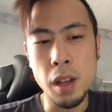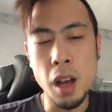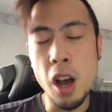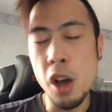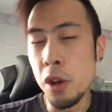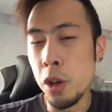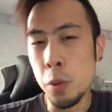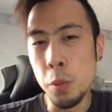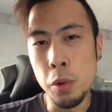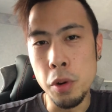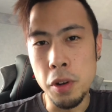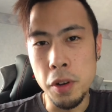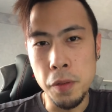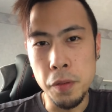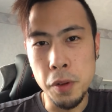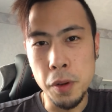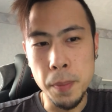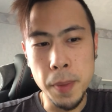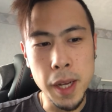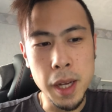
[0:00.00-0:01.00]
I only wore it
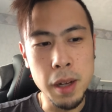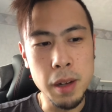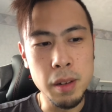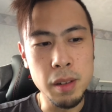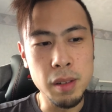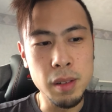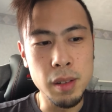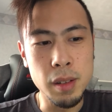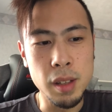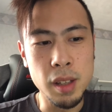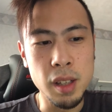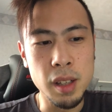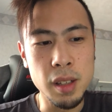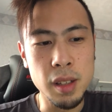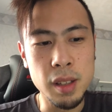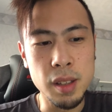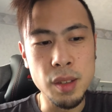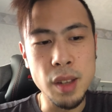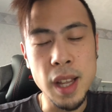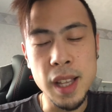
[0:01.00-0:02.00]
for about
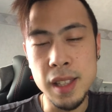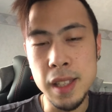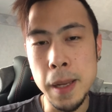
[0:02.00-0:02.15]
like